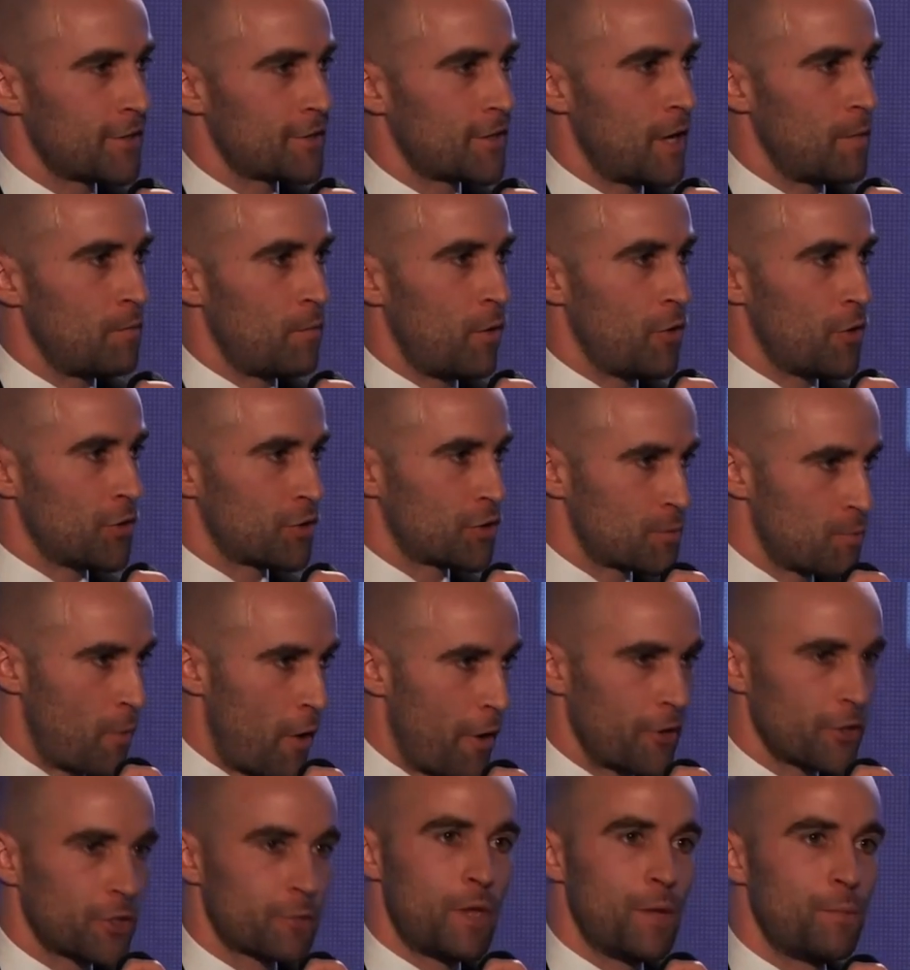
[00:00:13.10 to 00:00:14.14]
assemble the
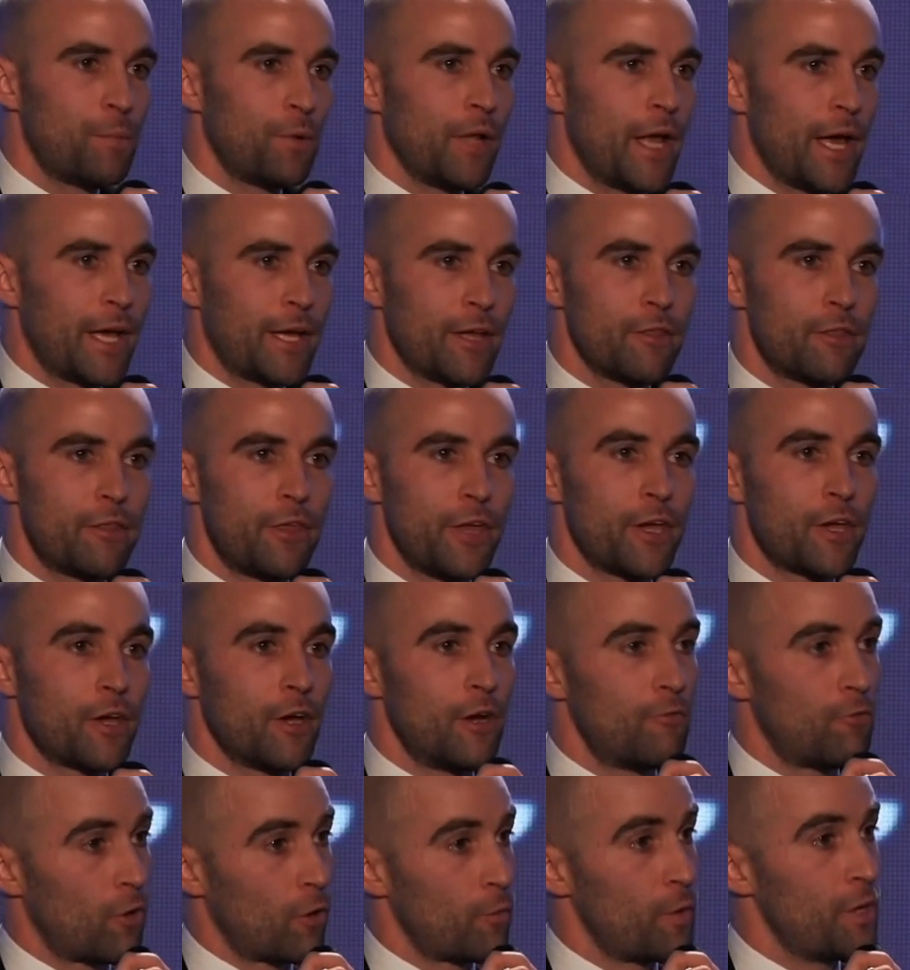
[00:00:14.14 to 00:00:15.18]
smartest people I can
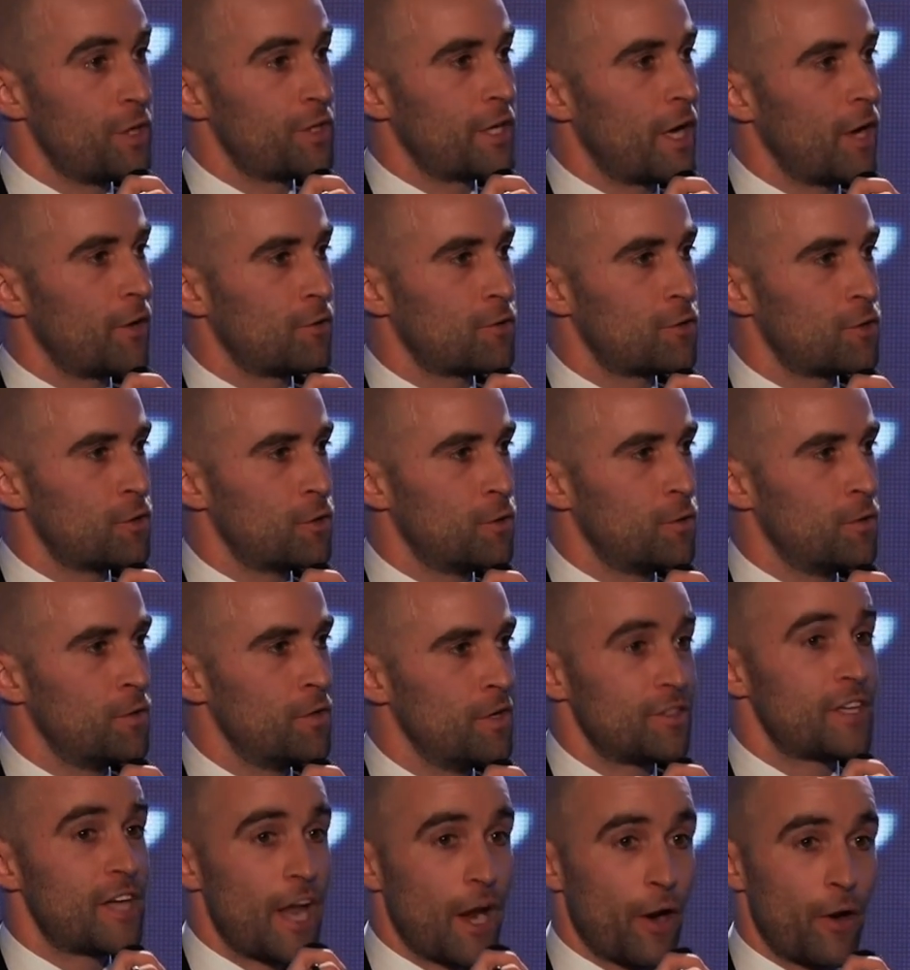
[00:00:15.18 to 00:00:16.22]
think of or reach out to
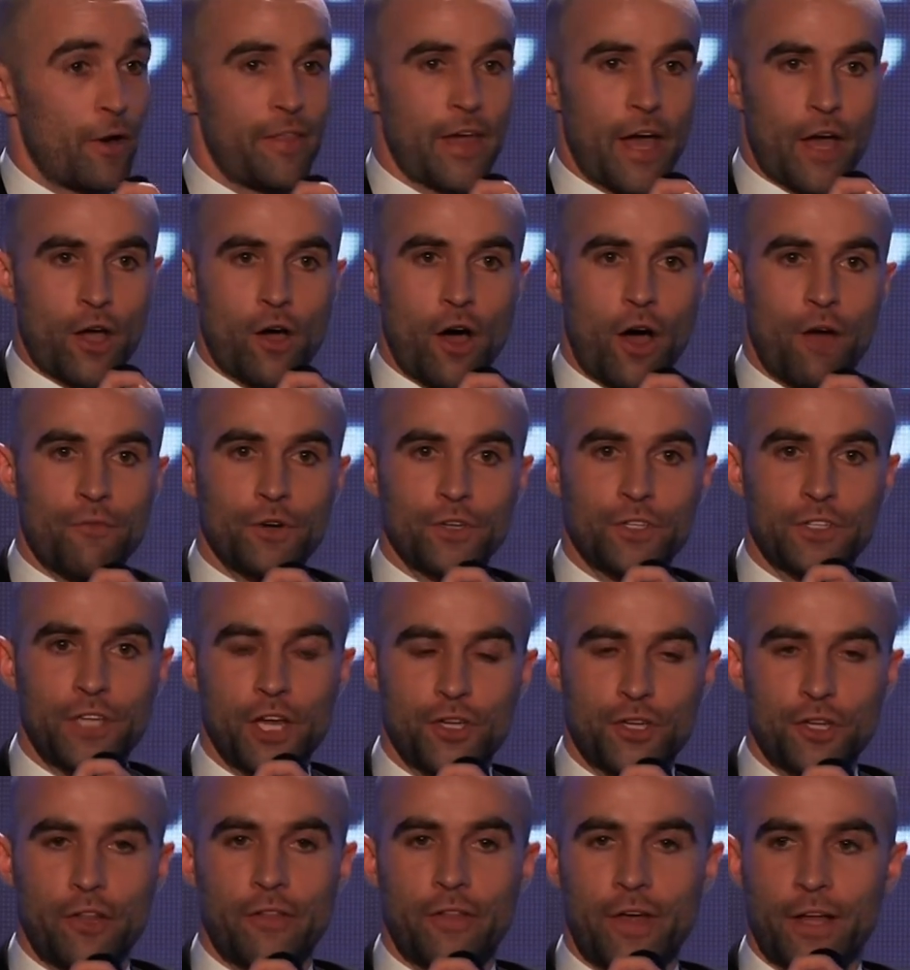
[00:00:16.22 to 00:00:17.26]
to carry that
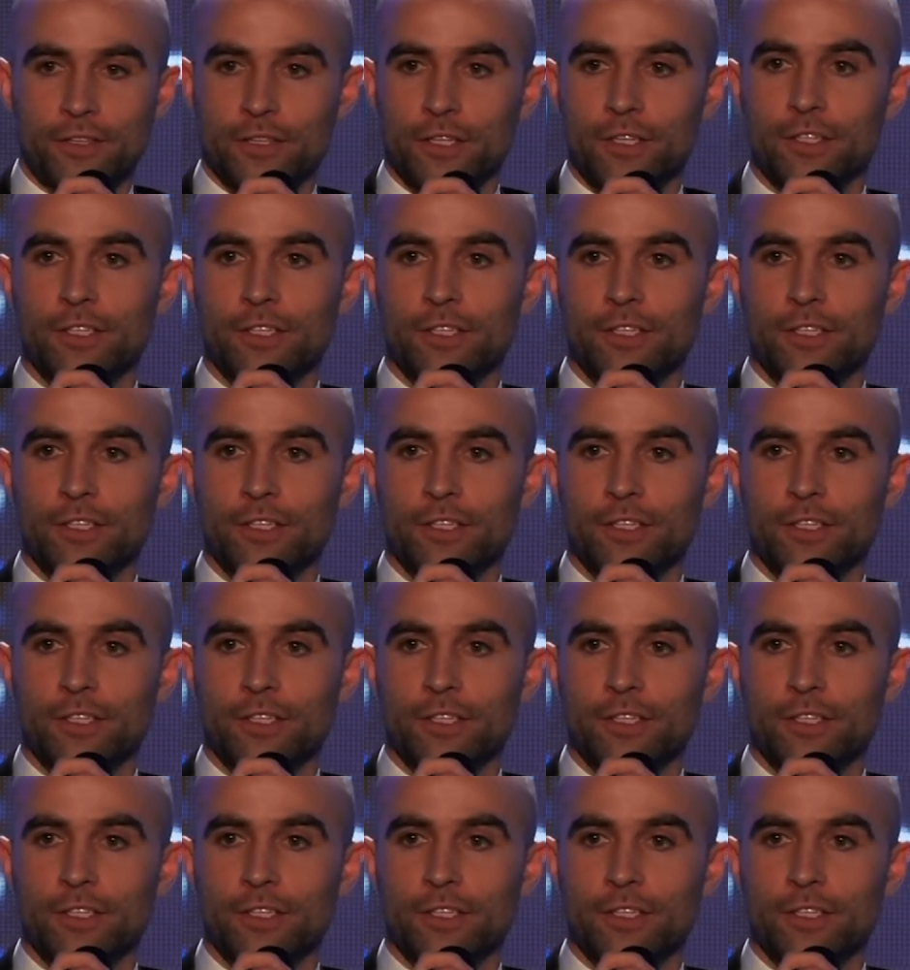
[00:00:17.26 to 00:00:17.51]
conversation, and that's